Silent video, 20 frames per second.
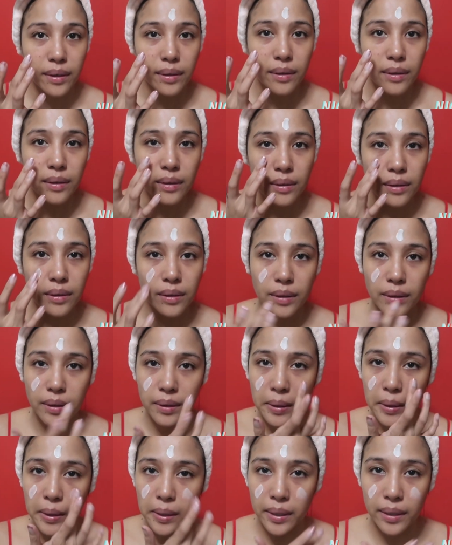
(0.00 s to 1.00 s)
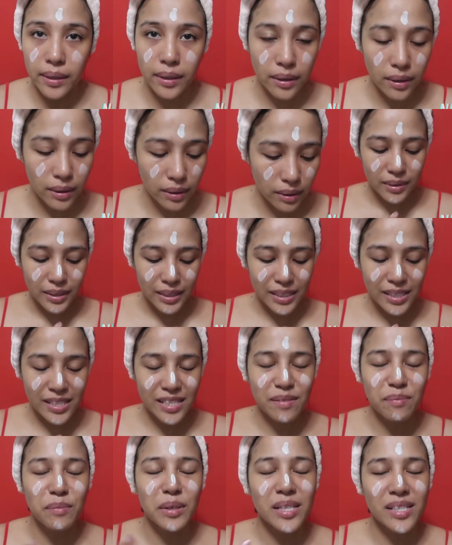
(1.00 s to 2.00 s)
here, here, here. This
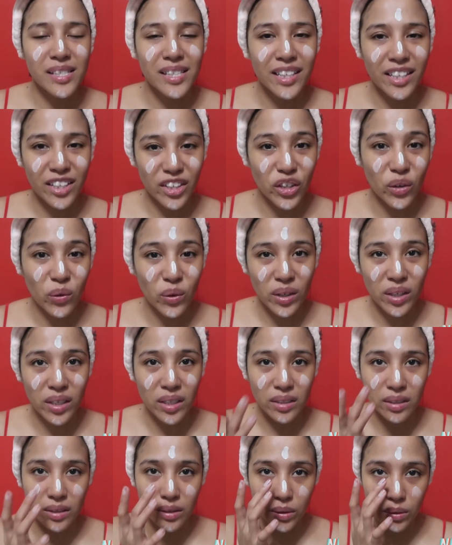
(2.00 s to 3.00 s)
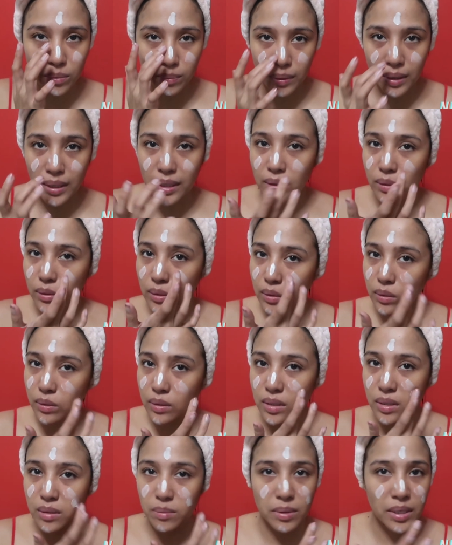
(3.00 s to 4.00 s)
smells like yogurt. Yun pala yung gusto
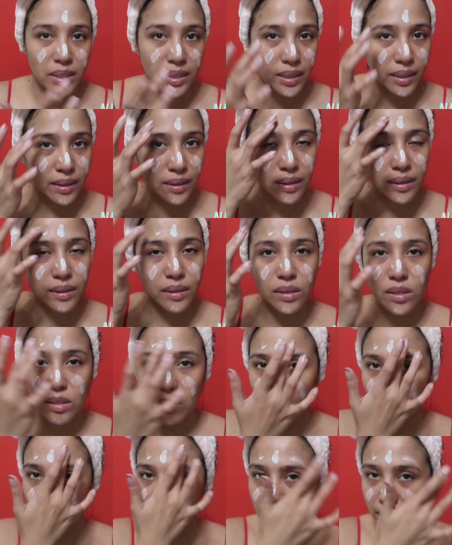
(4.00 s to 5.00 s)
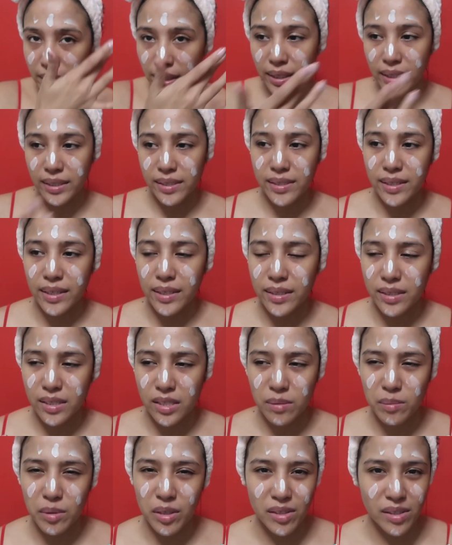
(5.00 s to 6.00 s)
kong sabihin. I think this morning I said it
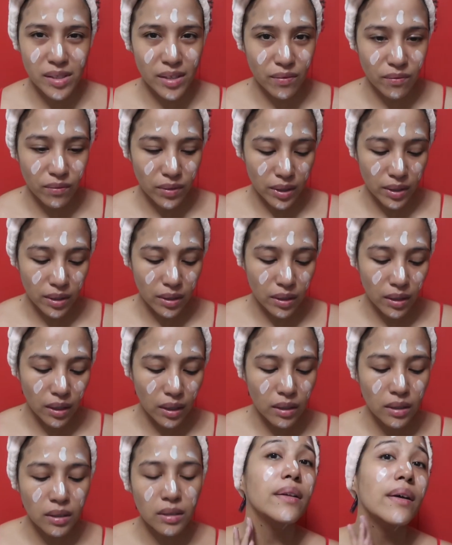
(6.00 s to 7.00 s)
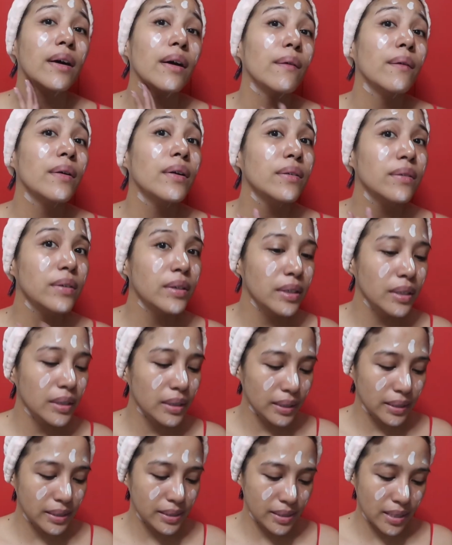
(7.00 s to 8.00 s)
smells like vanilla. Now I
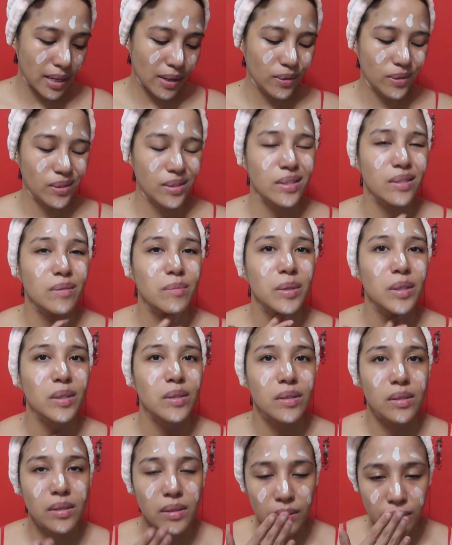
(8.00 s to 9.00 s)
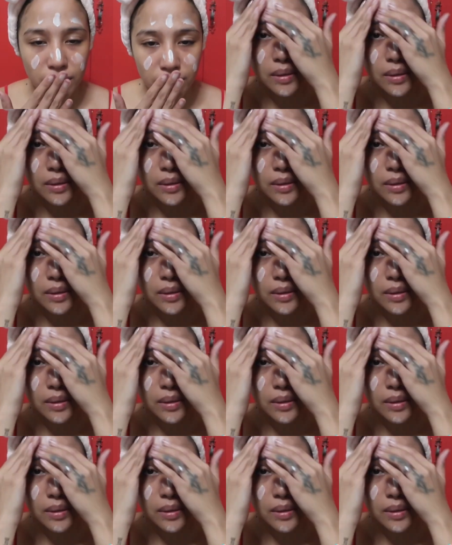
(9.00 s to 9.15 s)
realize how it smells.